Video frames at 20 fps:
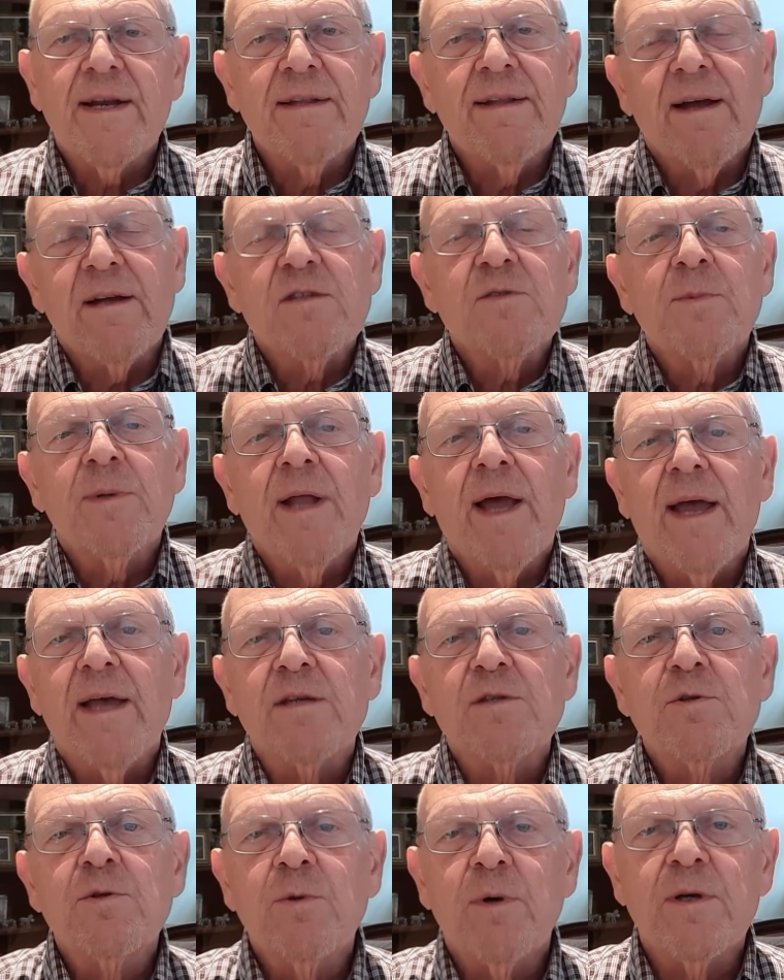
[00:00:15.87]
announcement
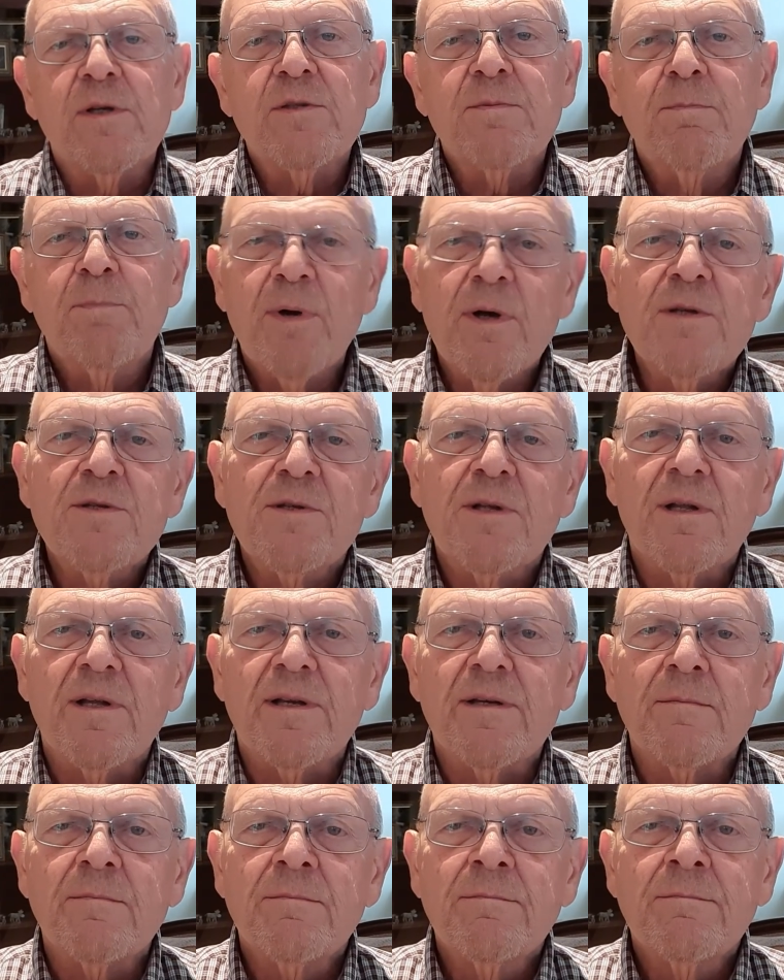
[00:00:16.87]
has to us
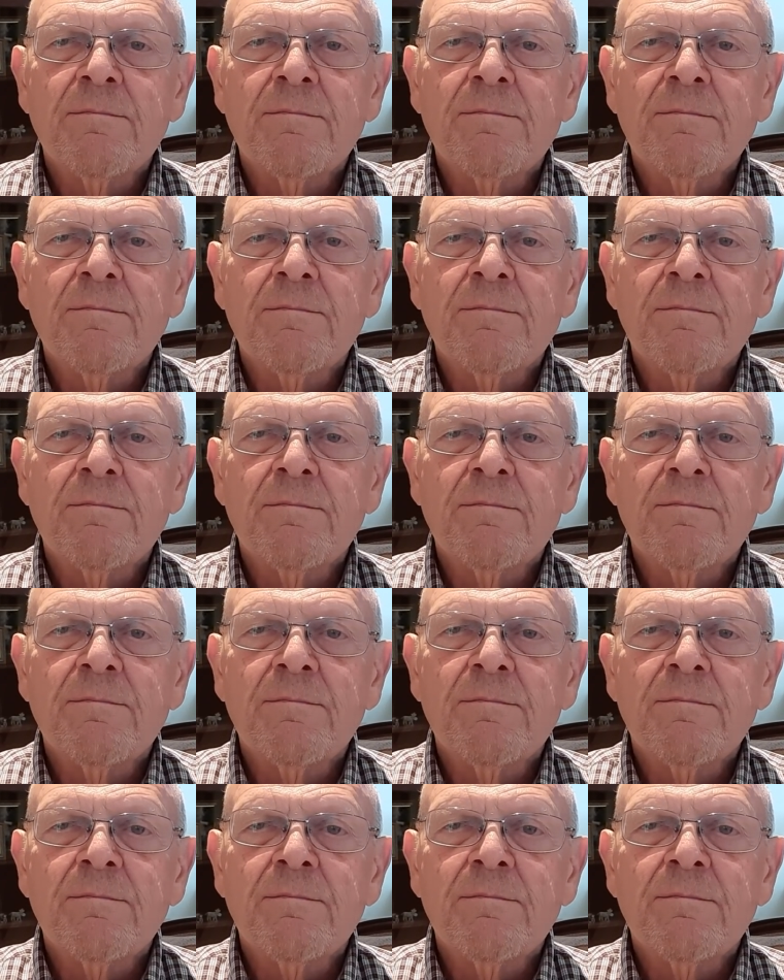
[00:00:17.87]
personally.